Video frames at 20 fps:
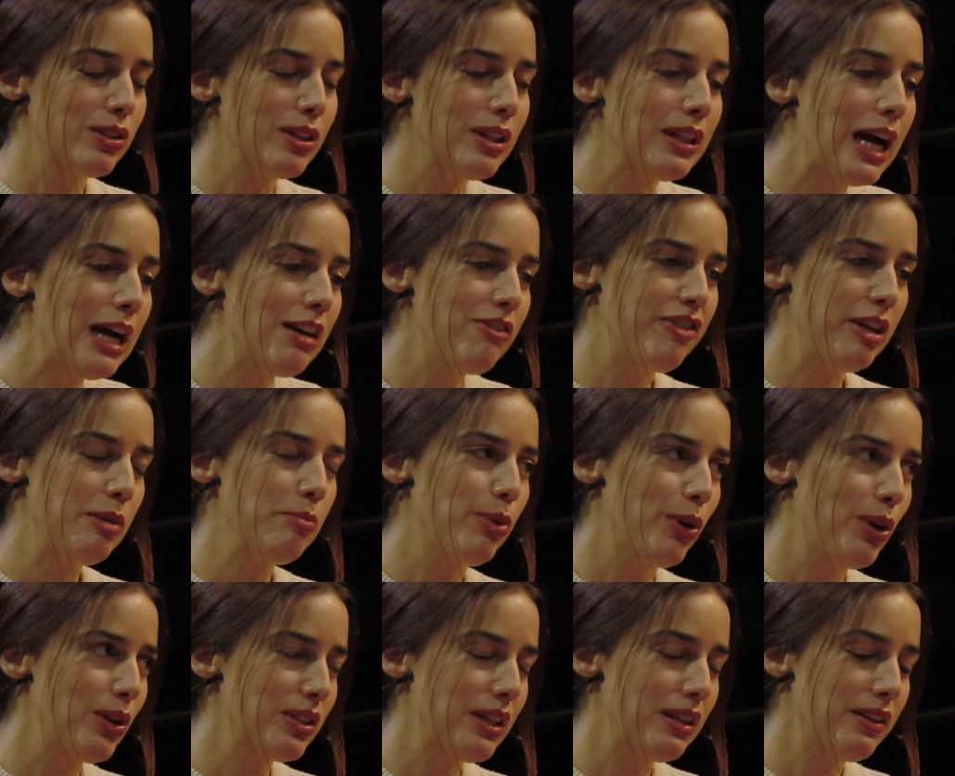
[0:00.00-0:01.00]
the life
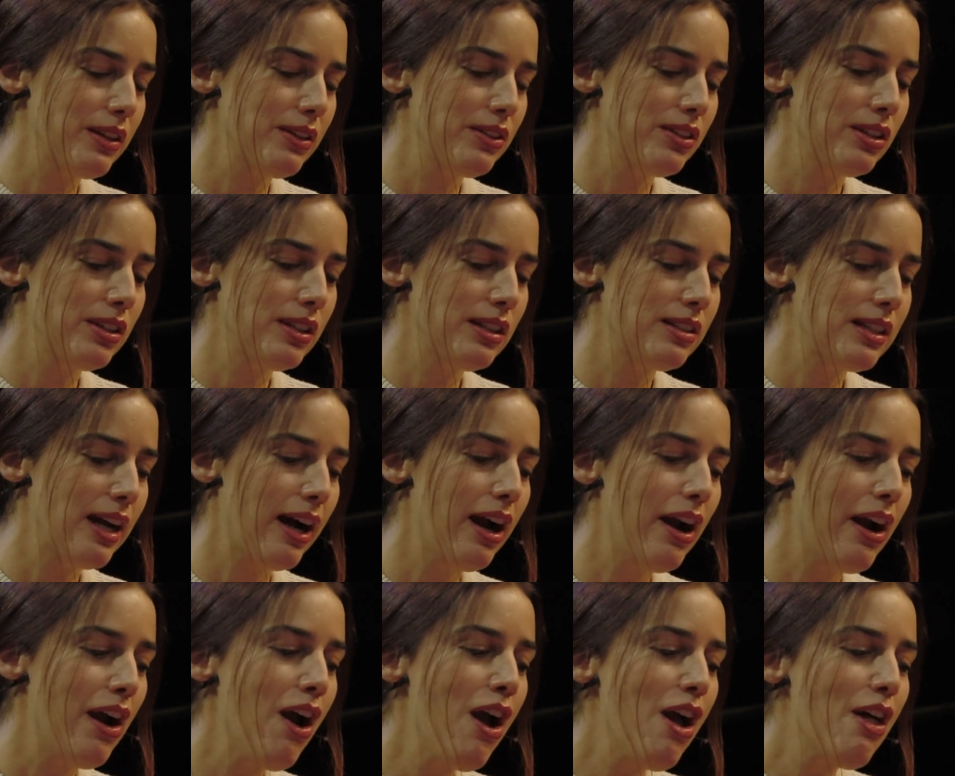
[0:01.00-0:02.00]
impulse, that there's a
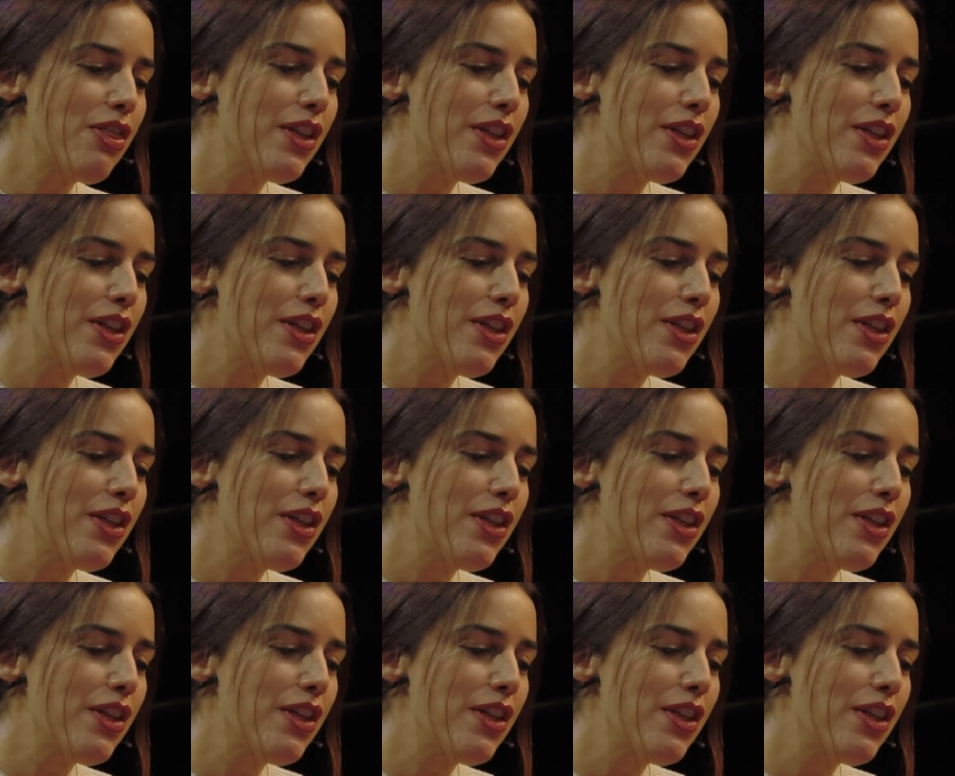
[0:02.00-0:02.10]
desire,